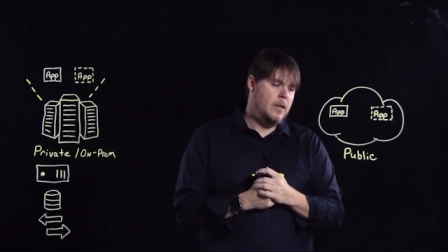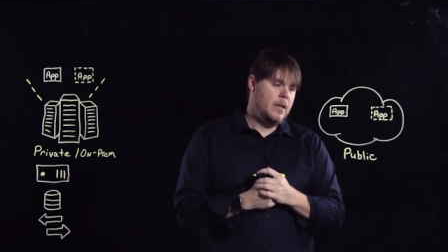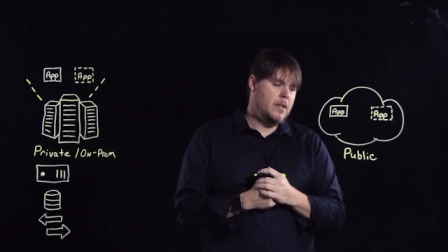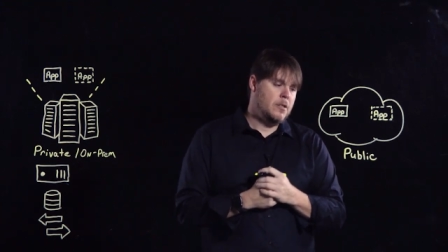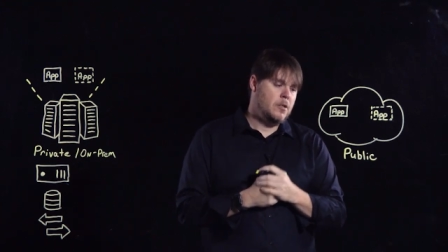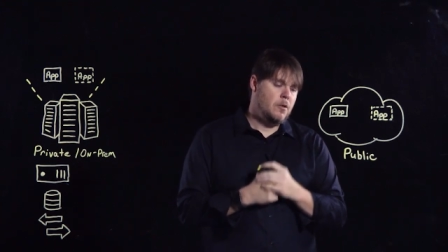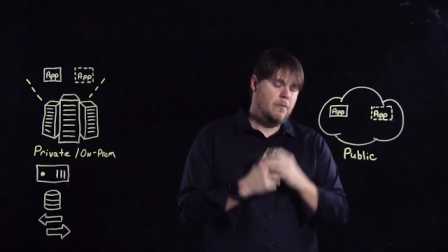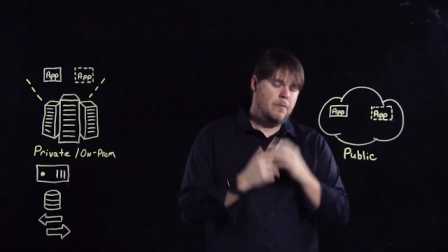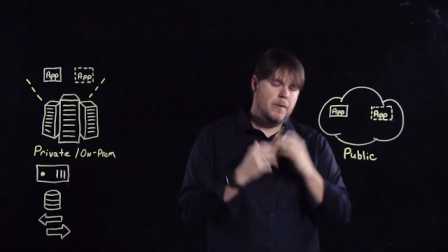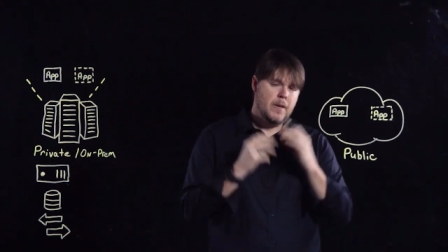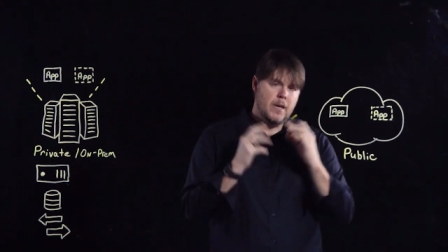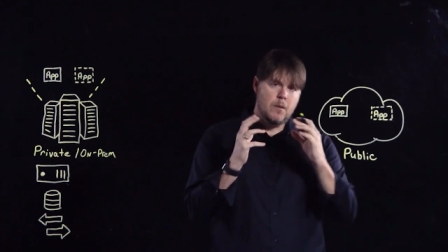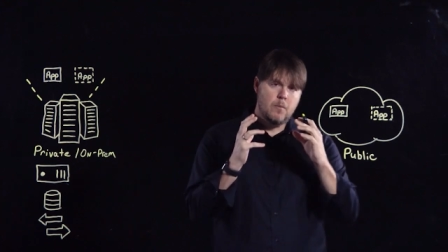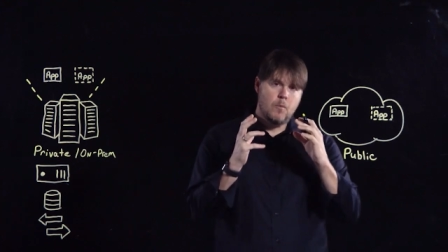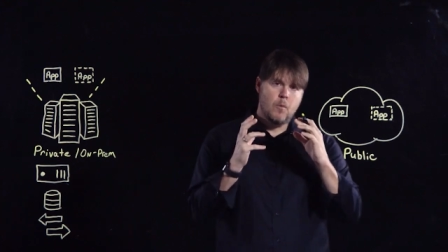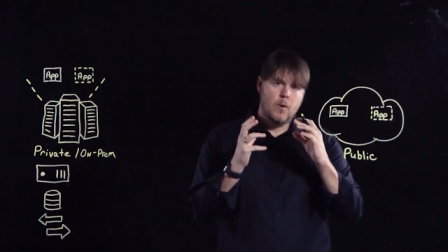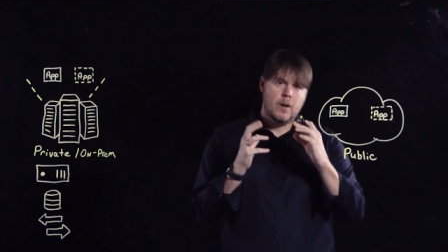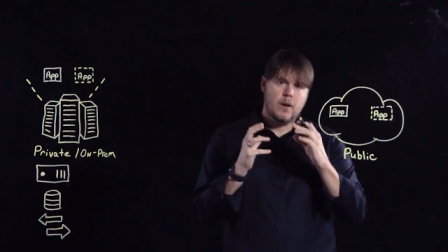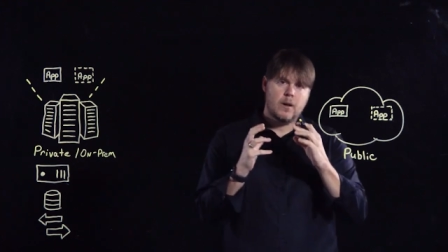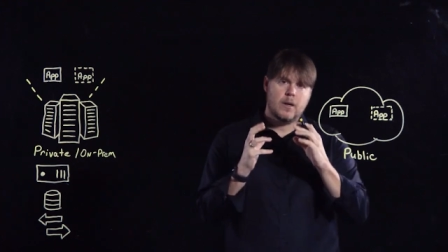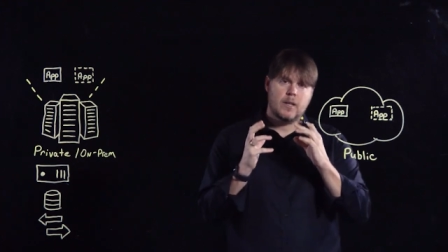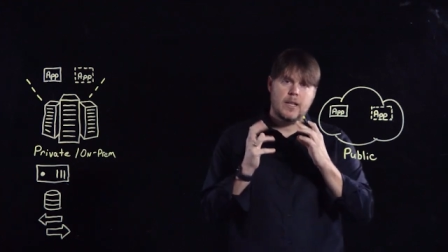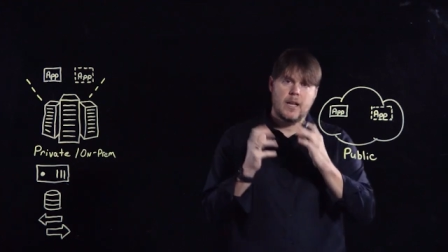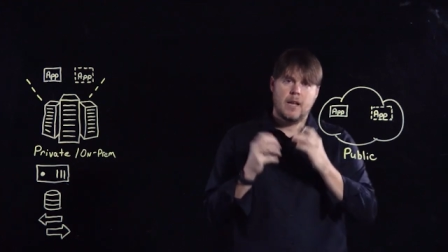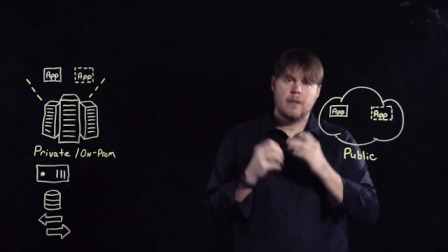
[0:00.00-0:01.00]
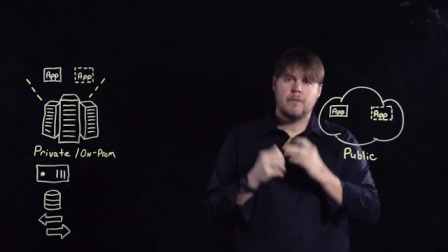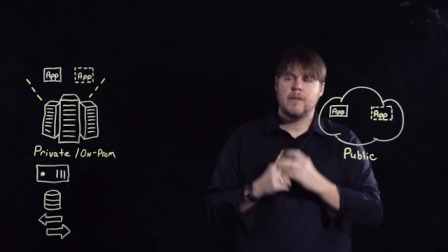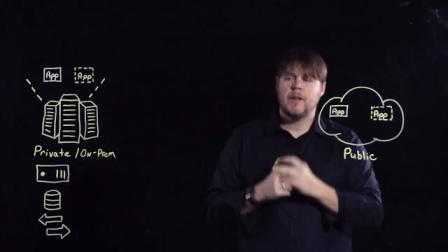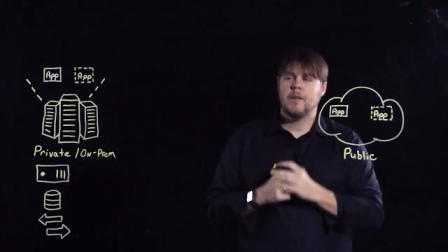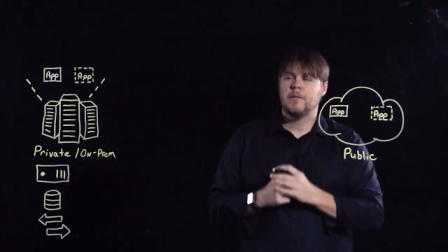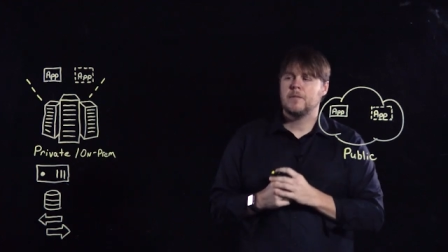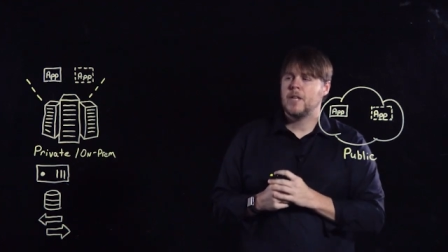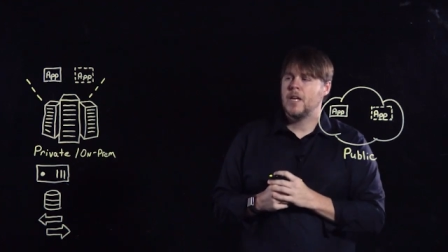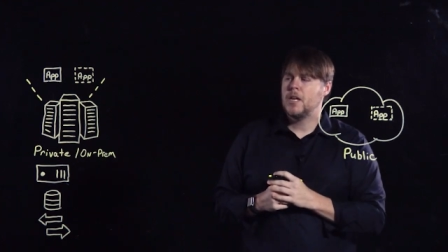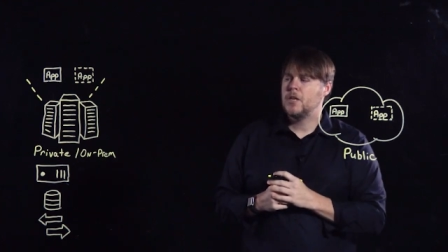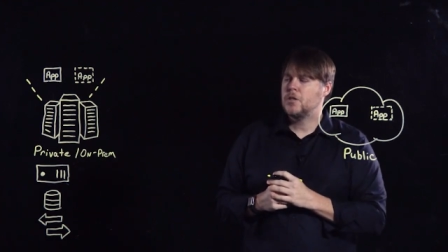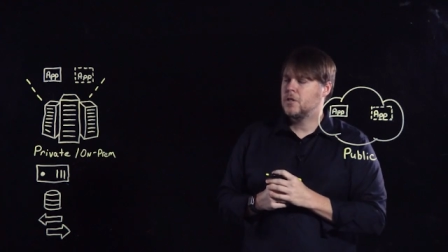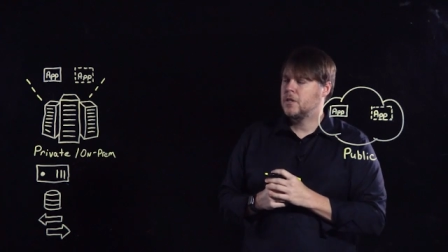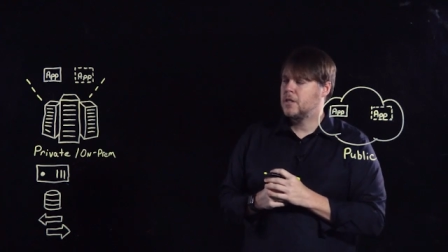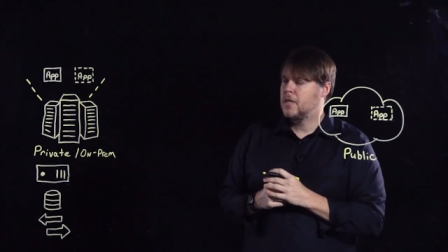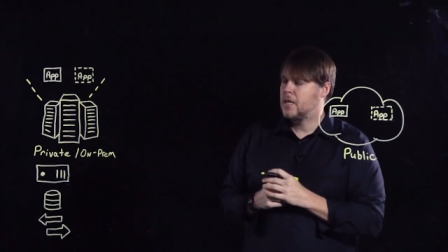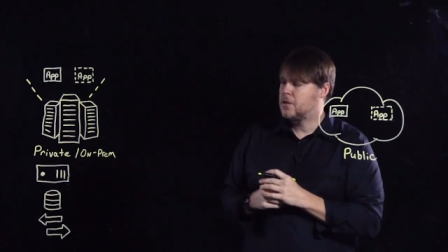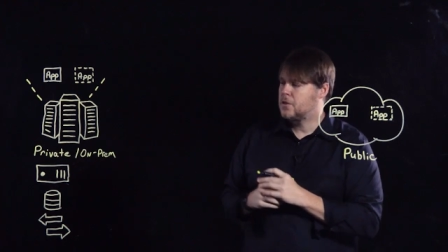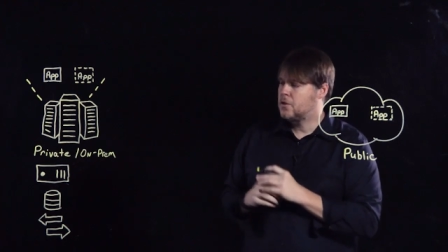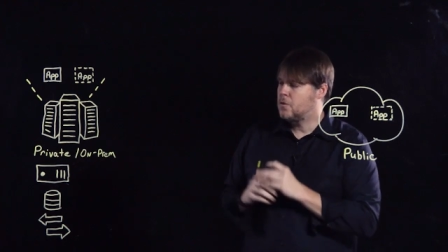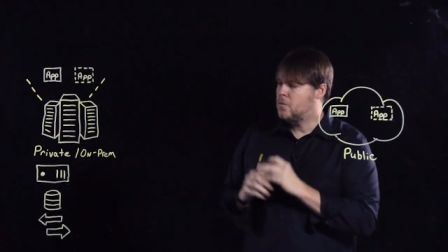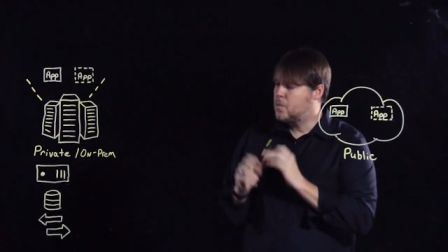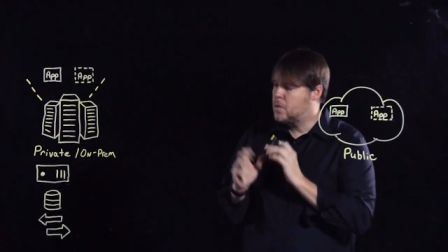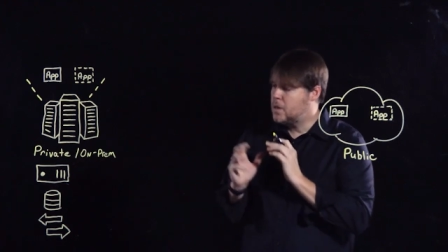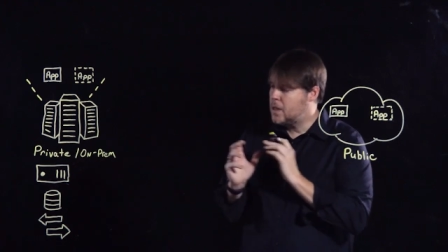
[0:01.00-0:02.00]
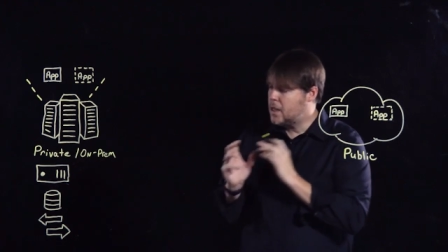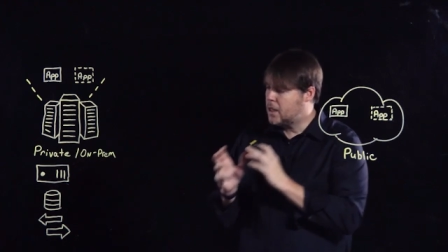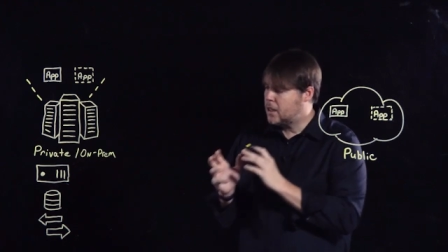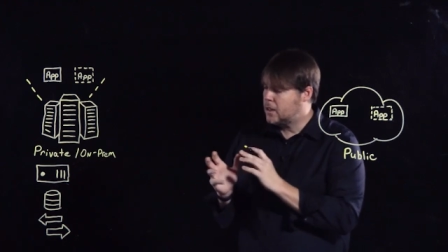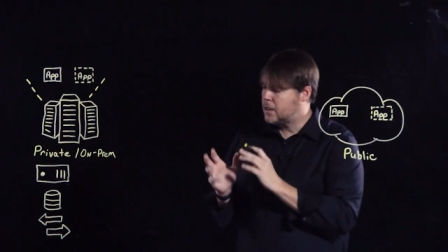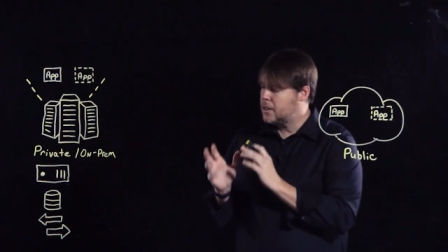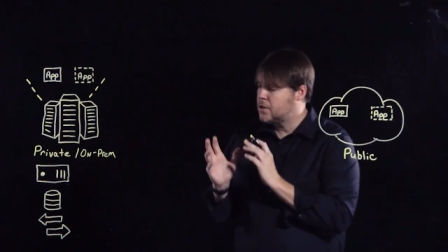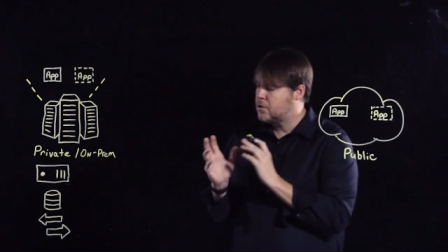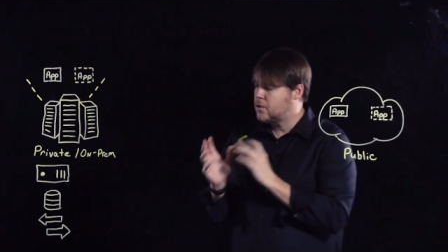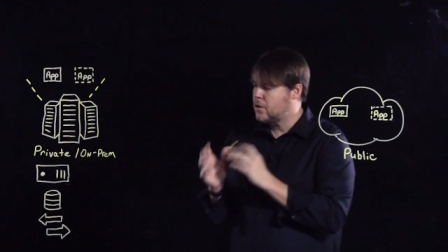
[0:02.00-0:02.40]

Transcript: And so VMware Cloud Foundation is uniquely